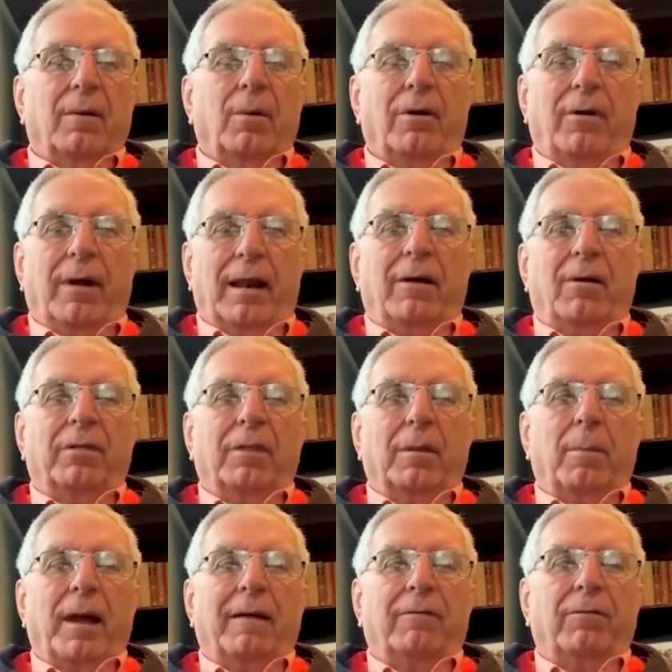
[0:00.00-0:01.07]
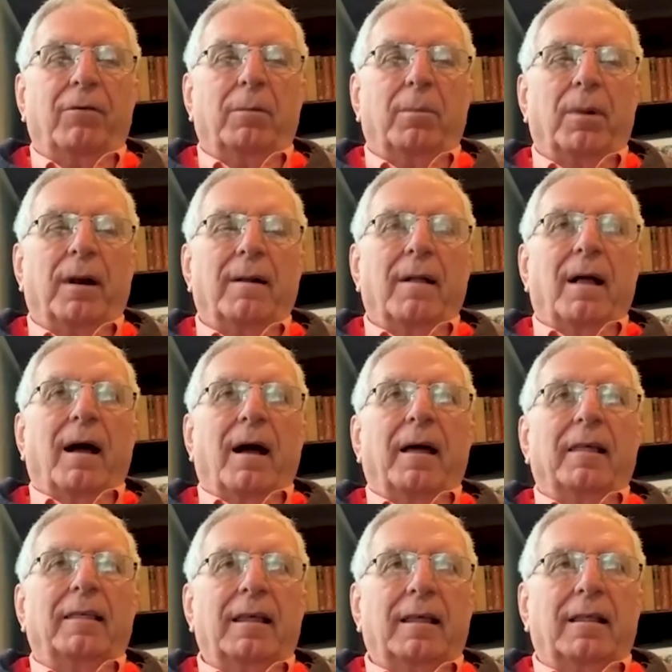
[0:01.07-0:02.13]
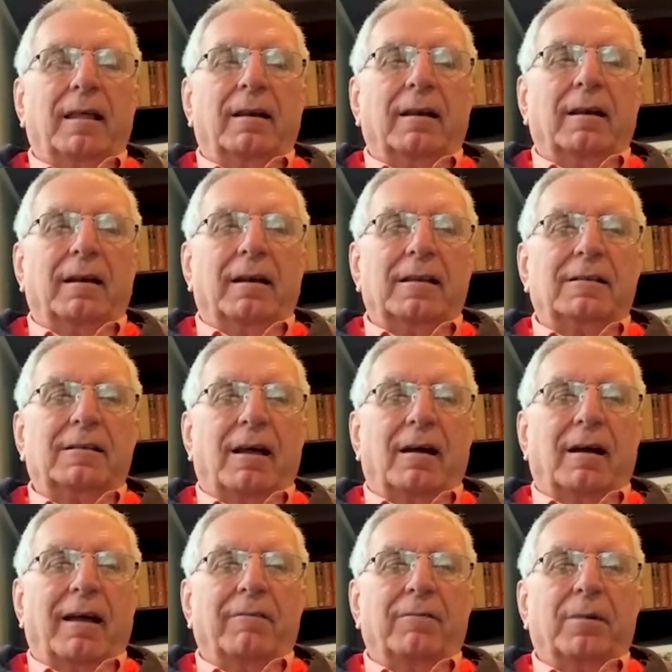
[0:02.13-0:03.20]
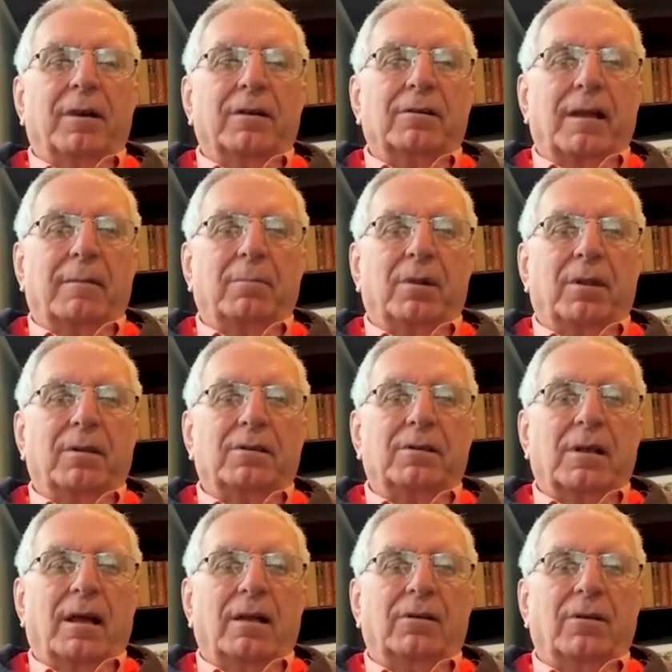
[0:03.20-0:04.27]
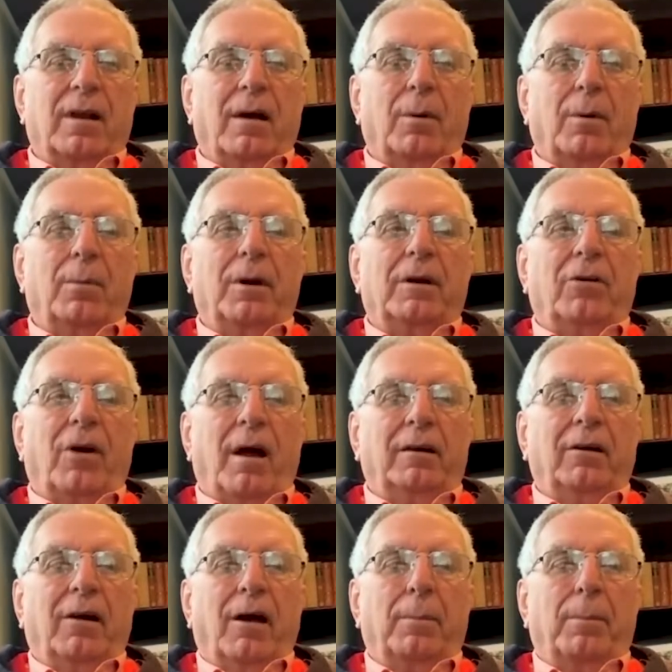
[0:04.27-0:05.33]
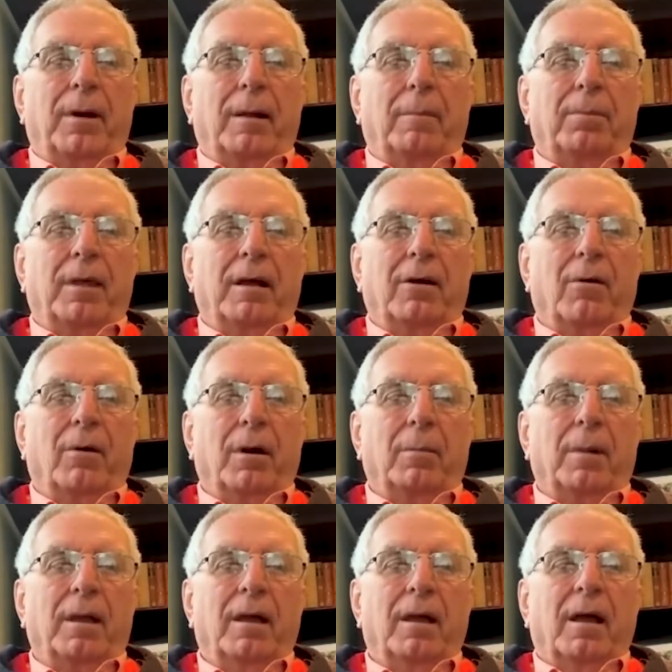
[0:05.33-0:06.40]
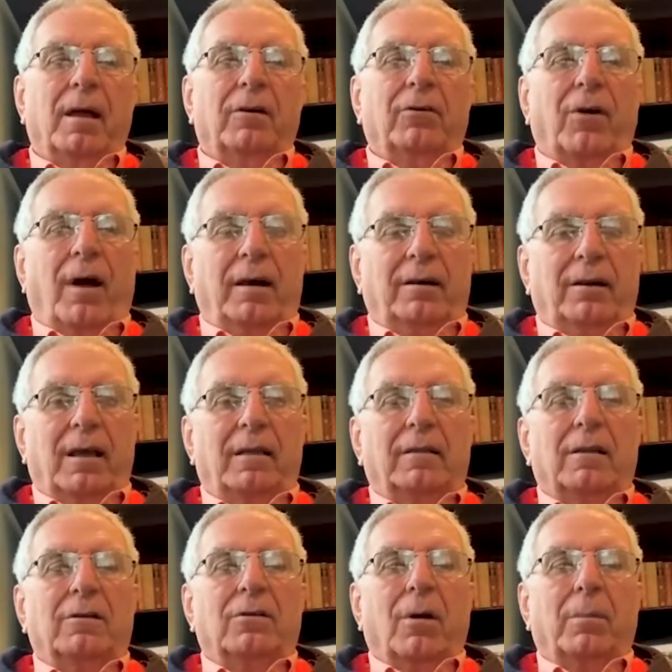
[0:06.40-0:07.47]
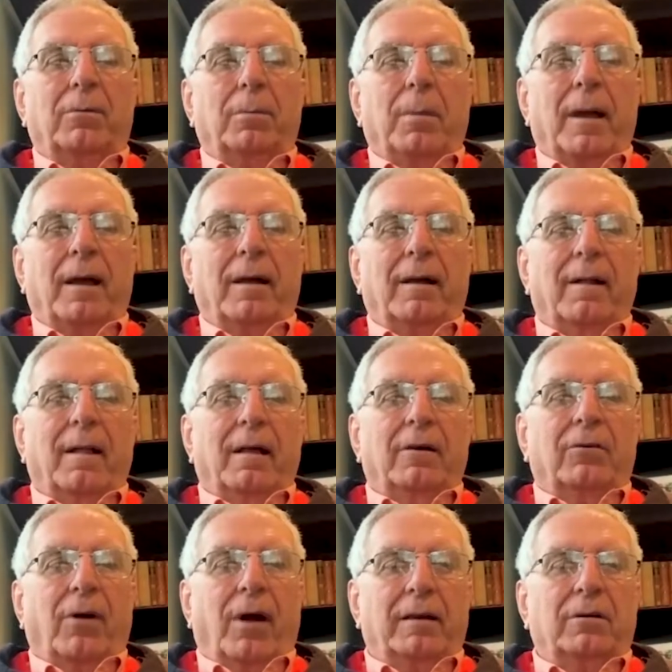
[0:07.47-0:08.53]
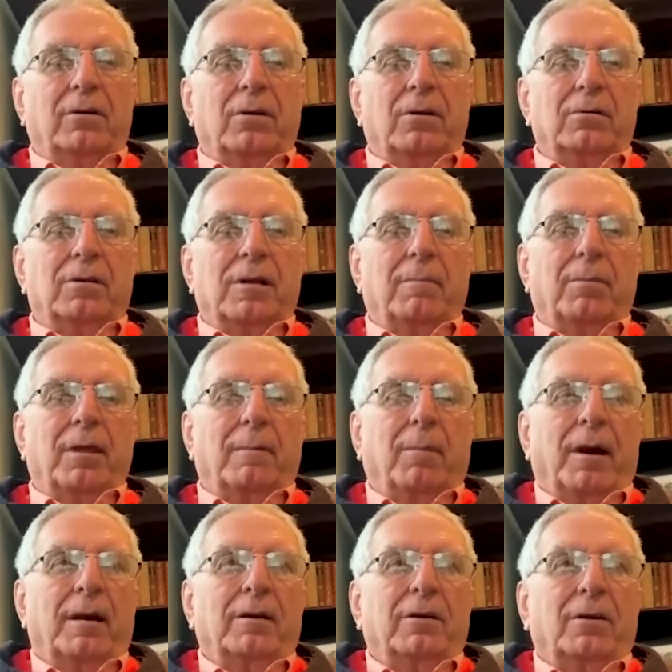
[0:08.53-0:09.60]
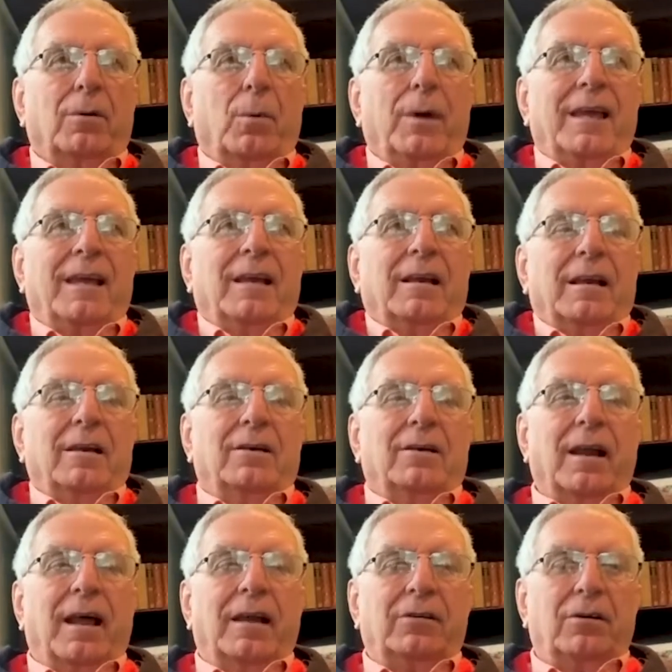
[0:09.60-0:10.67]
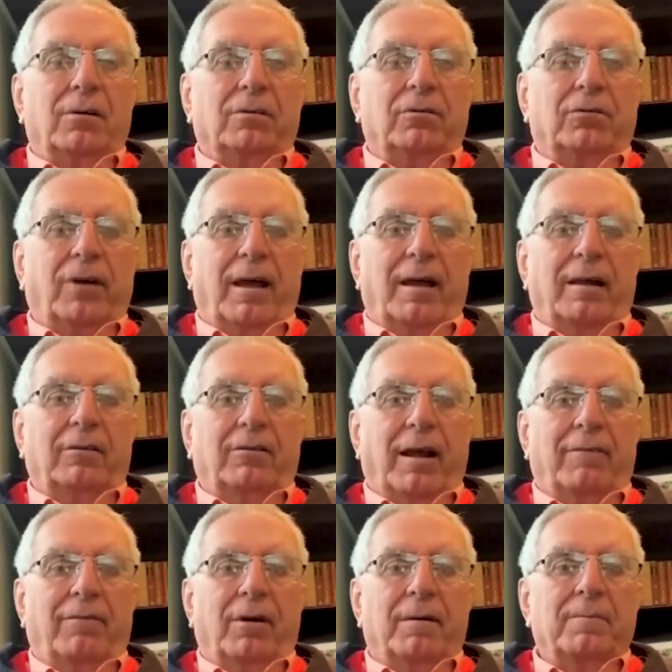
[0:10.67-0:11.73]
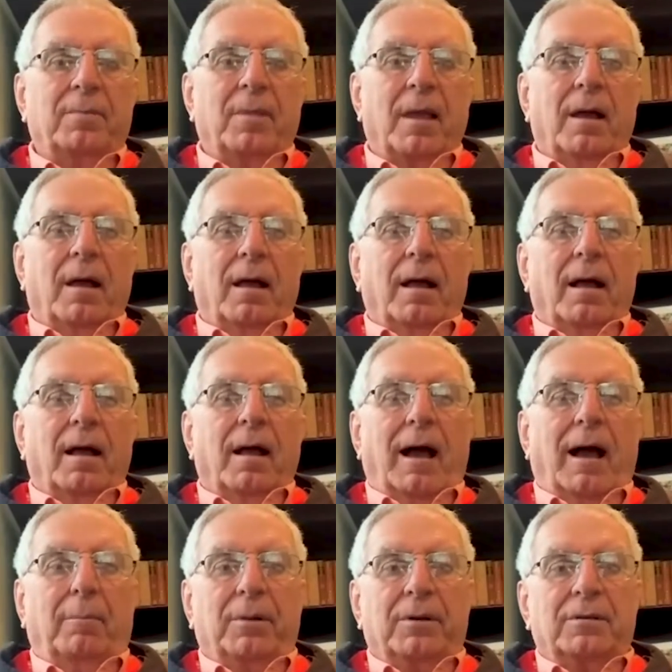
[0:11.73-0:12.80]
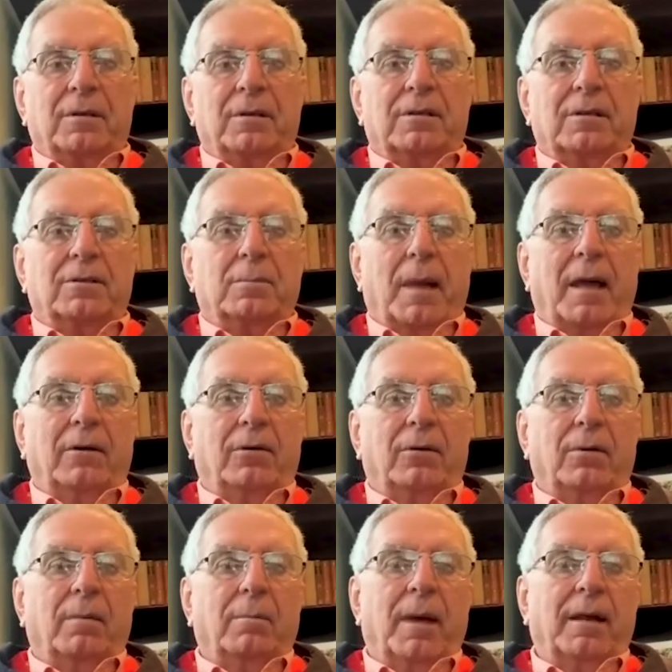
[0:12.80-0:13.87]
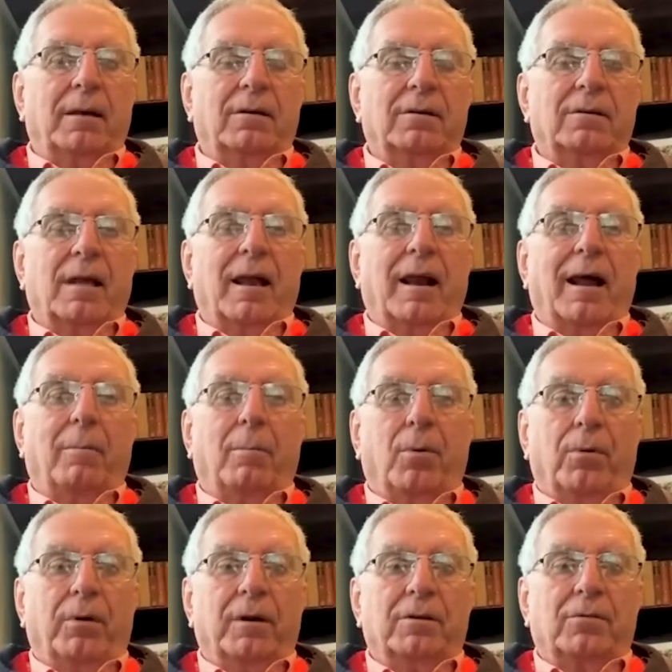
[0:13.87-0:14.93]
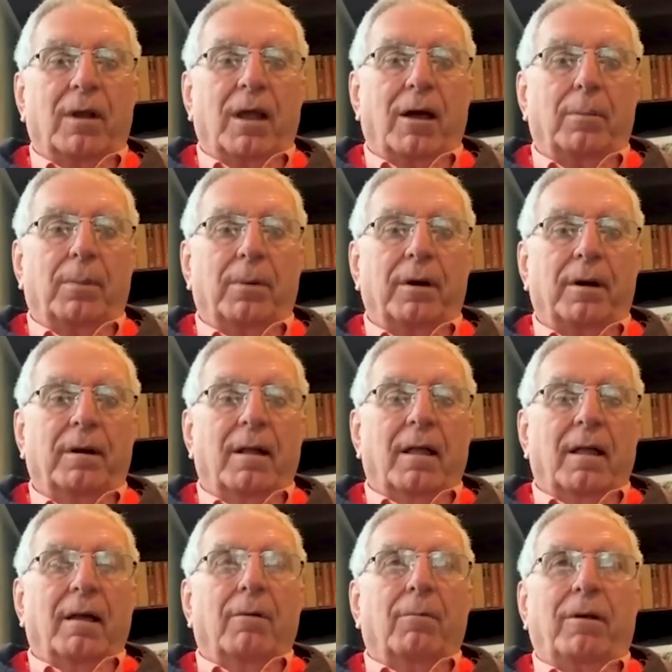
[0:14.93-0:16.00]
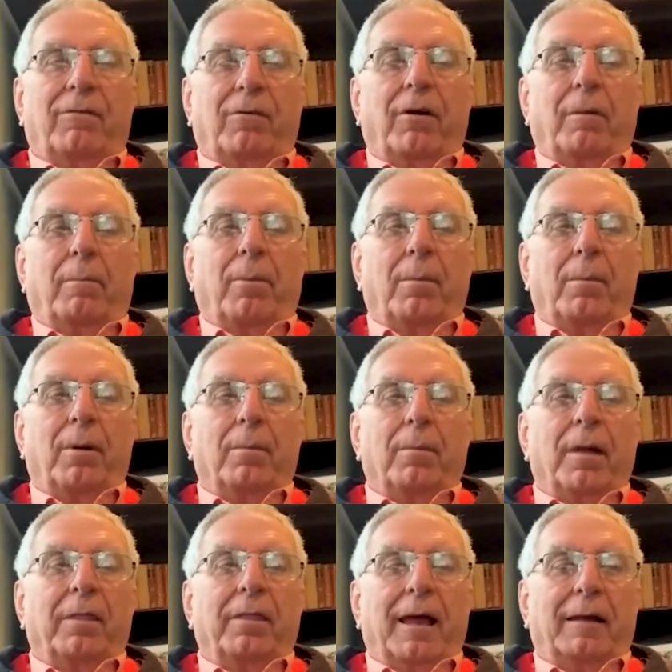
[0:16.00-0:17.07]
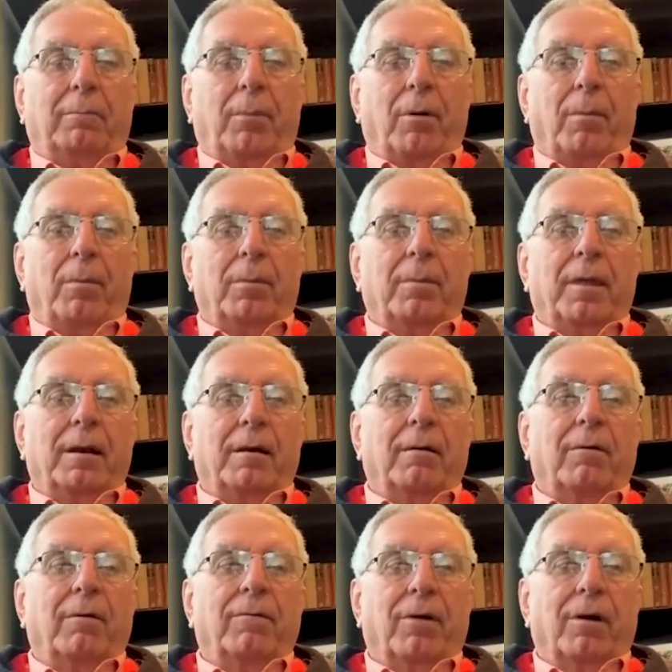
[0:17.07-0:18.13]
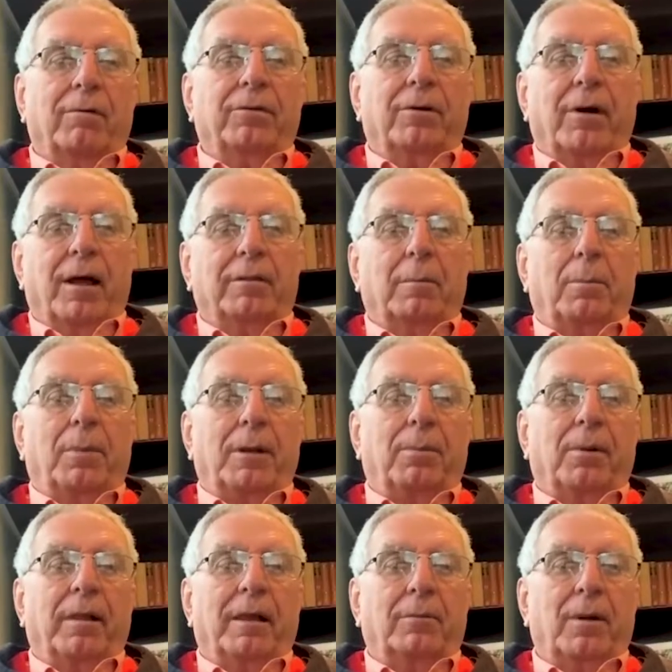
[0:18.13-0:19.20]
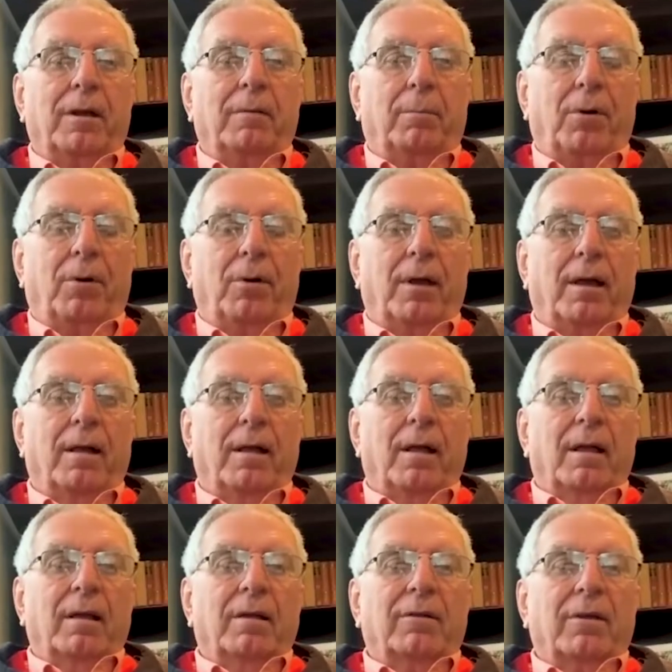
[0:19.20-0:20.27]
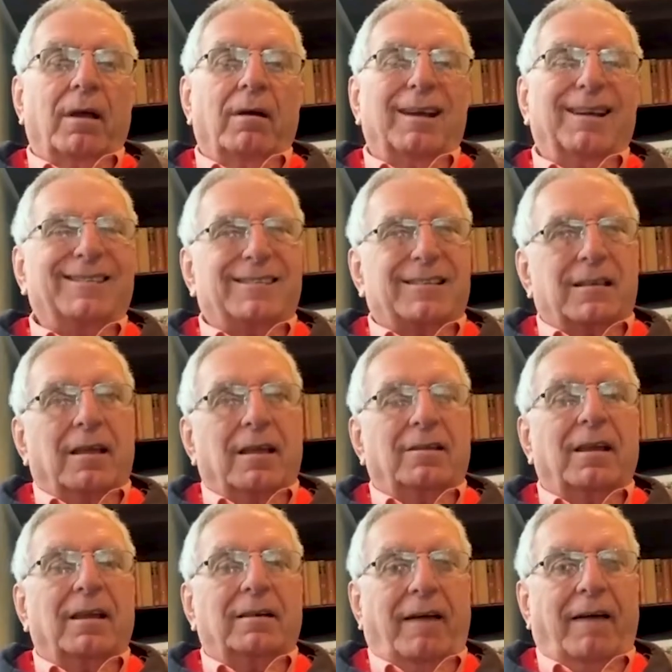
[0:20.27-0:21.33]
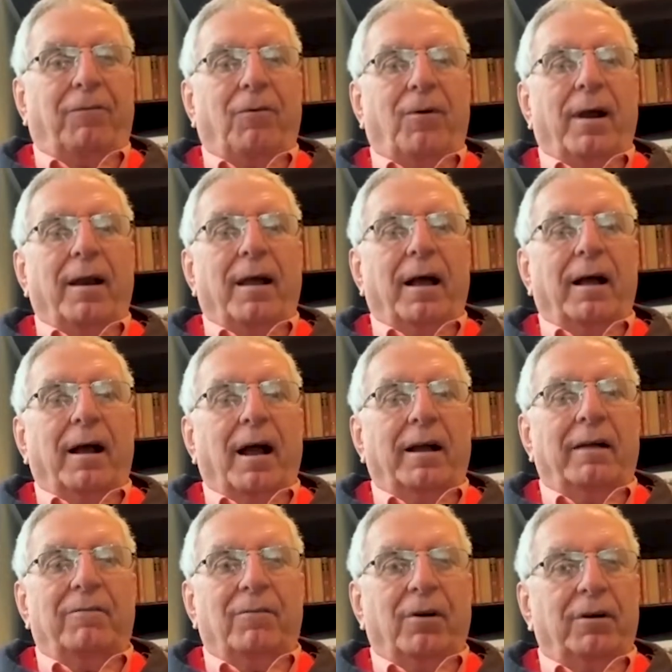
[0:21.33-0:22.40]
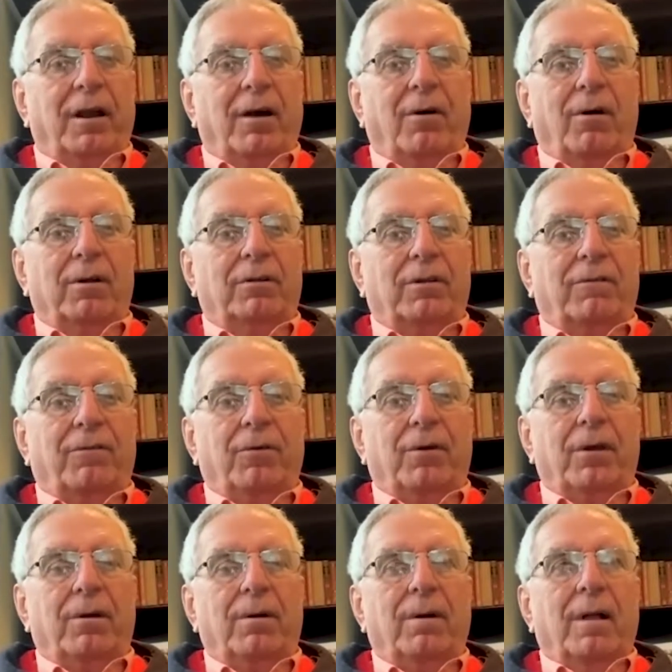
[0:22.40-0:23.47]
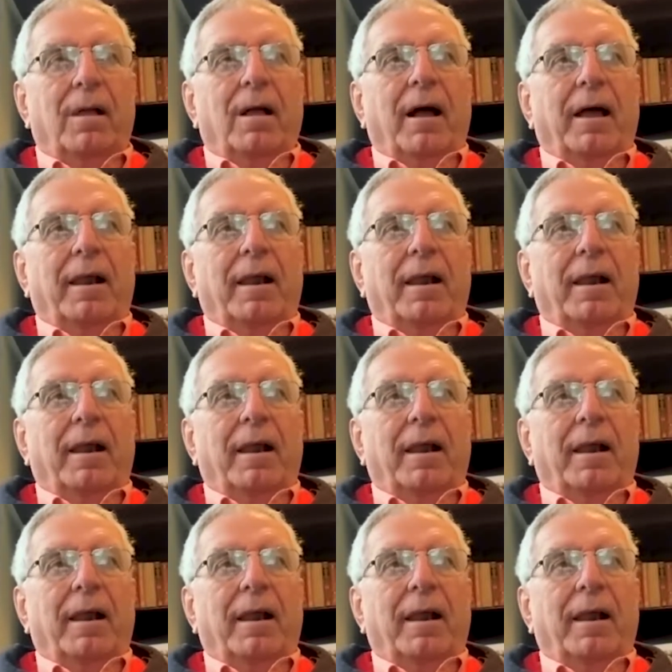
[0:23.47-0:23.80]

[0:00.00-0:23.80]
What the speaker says: We're really on the back foot, but I think that at least our government has come to the stage now where we're trying to open up the economy, trying to get the jobs back, trying to do something. But until we get international travel, our business as Mantis and our borders reopen, we've got a problem. And that problem then revolves around the people that we employ. So it's a tough one. I've got no answer for you.